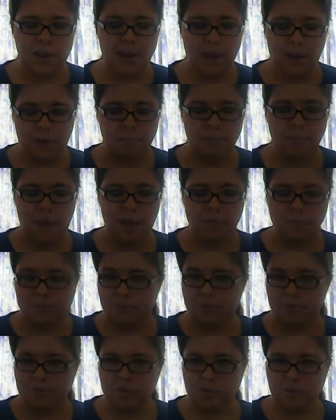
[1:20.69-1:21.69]
and I'm
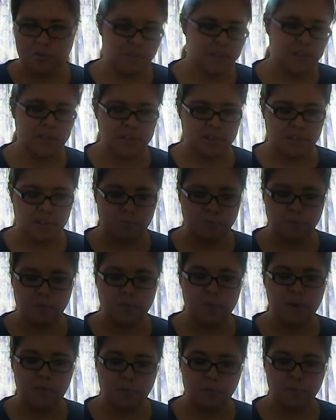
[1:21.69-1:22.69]
absolutely loving this at the
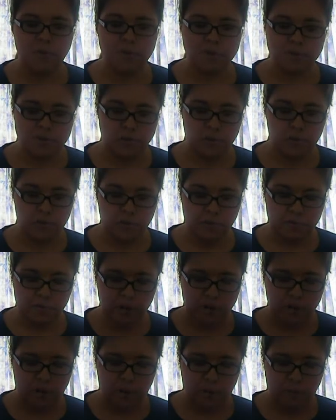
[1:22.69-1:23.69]
moment. I've worn this an
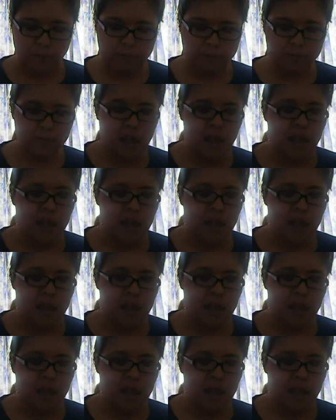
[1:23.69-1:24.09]
awful lot.